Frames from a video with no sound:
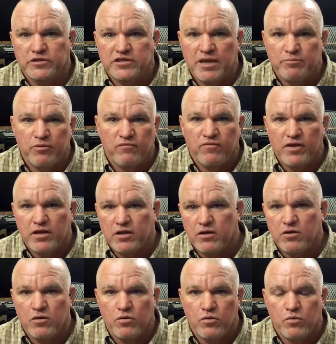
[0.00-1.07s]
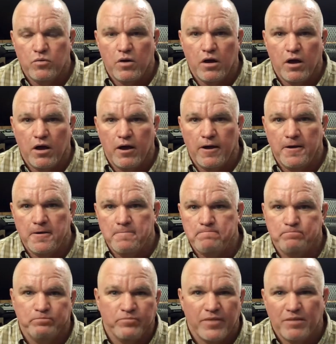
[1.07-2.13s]
a separate video
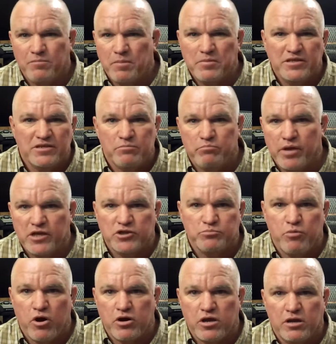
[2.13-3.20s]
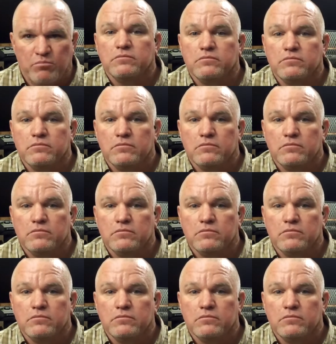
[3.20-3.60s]
on maybe some benchmarking.